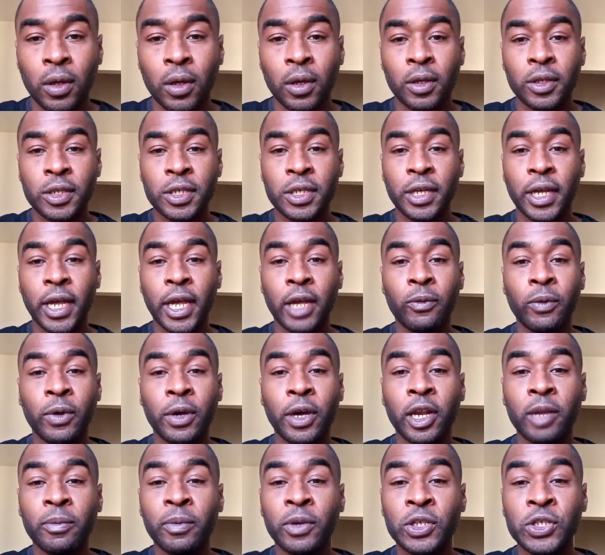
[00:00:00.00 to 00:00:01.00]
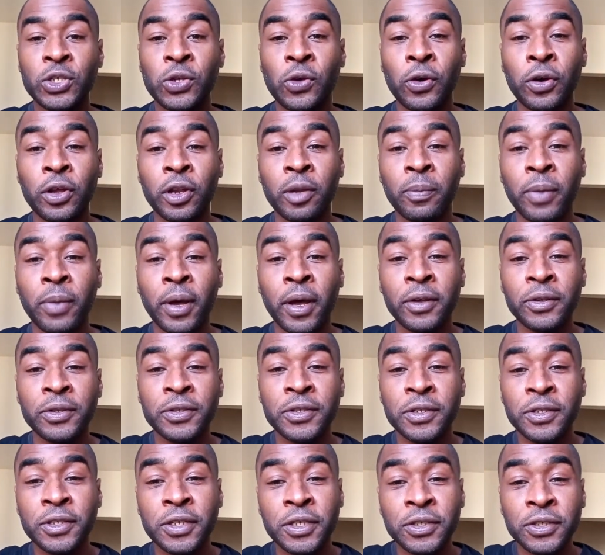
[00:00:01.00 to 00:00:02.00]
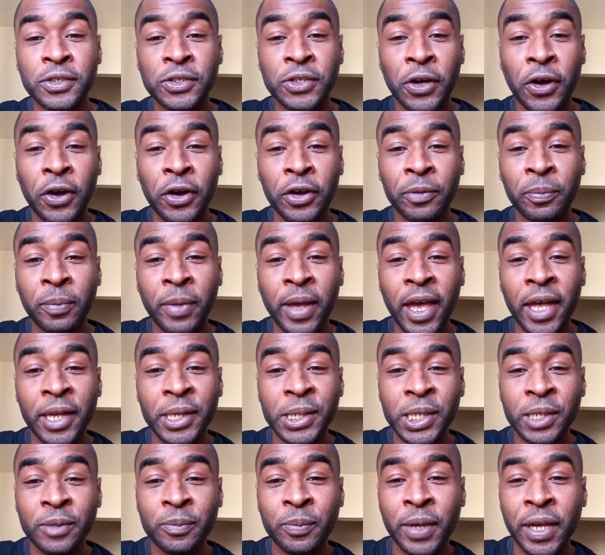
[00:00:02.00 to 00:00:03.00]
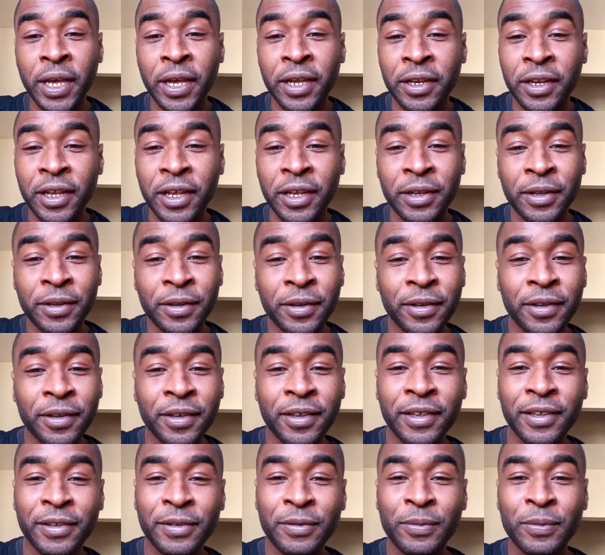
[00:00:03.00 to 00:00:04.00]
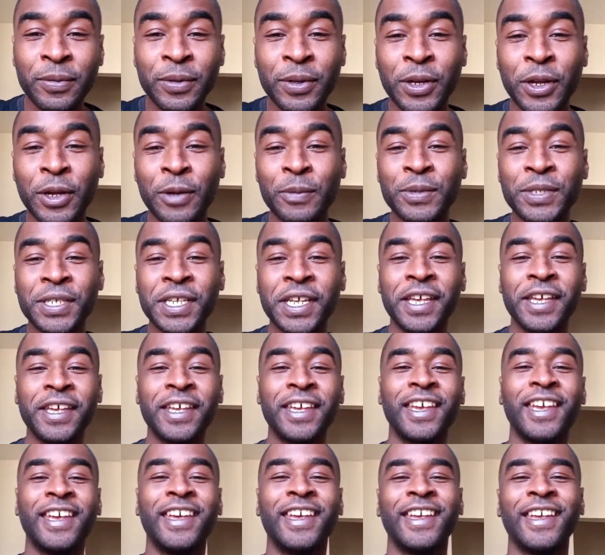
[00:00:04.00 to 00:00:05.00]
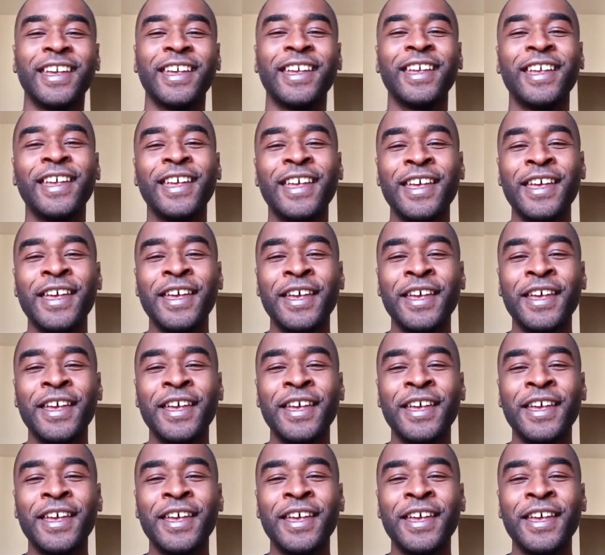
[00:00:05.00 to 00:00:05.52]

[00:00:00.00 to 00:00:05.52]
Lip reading: Today we're gonna be talking about this dark magic, man, that, you know what I'm saying?